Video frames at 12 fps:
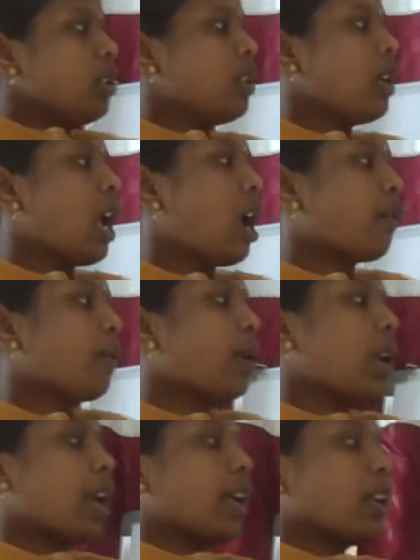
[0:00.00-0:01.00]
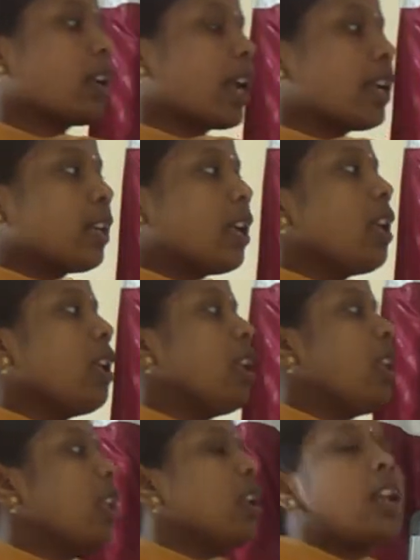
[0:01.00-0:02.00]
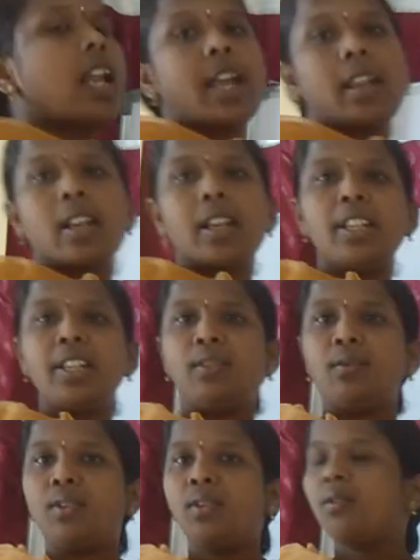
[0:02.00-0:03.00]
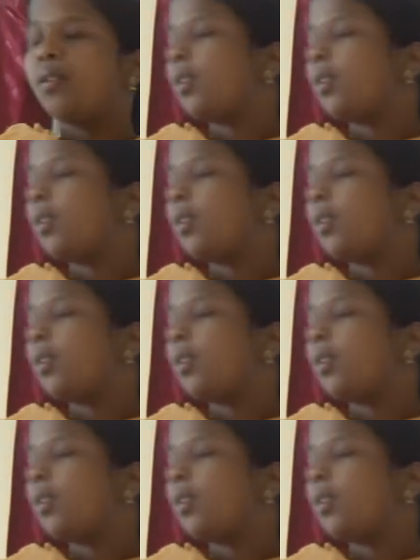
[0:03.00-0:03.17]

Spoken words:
you have to write a running notes.